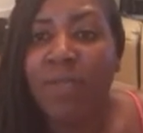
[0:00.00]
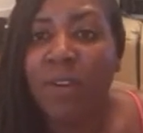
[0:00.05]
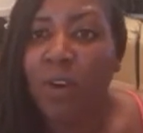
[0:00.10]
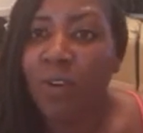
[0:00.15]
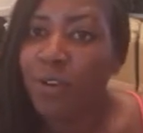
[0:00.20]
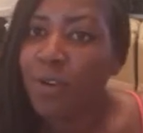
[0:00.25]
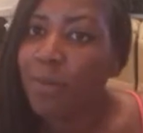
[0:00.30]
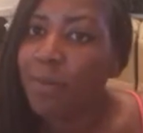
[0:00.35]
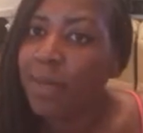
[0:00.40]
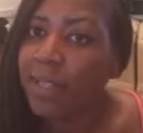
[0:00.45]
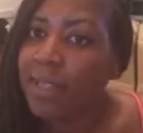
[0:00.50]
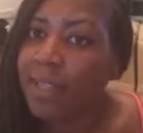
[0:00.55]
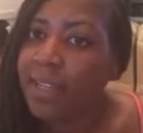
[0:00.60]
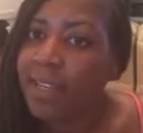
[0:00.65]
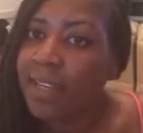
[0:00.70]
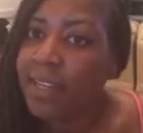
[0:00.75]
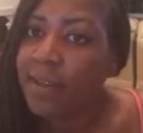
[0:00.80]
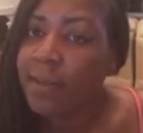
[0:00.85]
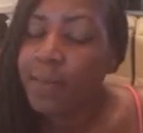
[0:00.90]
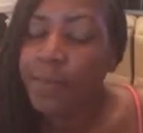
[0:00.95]

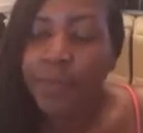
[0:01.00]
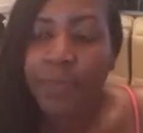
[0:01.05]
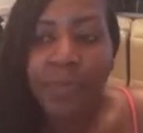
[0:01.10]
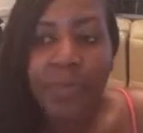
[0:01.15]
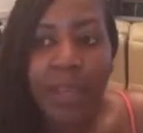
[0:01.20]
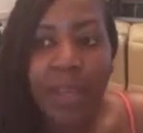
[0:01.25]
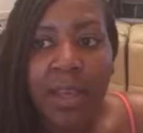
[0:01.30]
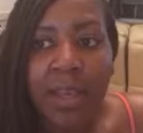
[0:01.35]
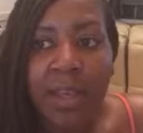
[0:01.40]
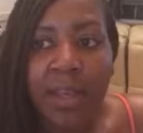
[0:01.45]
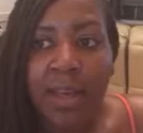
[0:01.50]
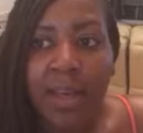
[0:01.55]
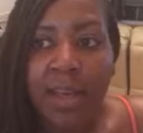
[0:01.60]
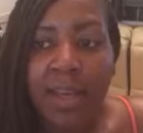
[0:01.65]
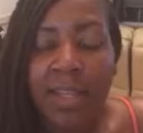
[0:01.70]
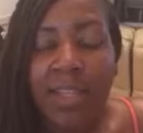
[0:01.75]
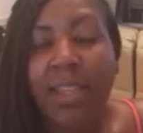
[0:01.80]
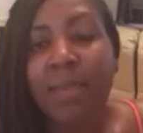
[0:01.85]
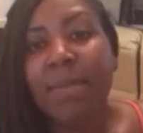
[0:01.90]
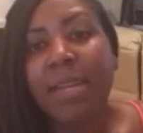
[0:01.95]
vulnerability.
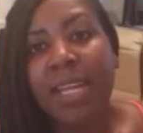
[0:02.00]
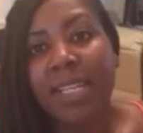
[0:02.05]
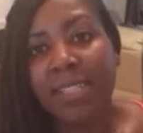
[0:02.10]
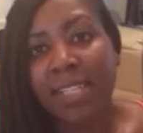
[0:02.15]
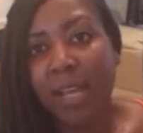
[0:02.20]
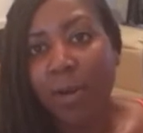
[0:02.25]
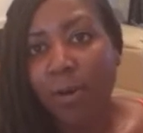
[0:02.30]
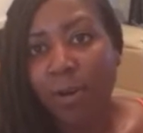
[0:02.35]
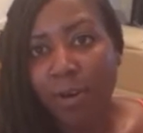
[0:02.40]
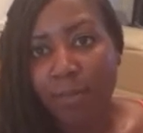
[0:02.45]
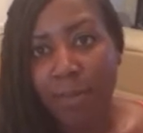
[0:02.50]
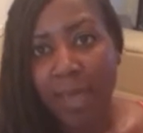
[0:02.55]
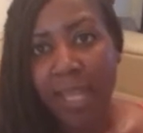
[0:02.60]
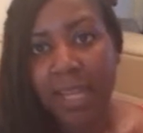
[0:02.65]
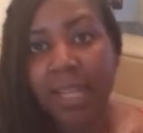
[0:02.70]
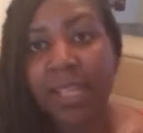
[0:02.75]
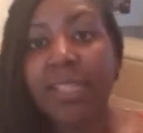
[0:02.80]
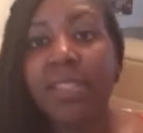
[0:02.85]
Let me not say all men.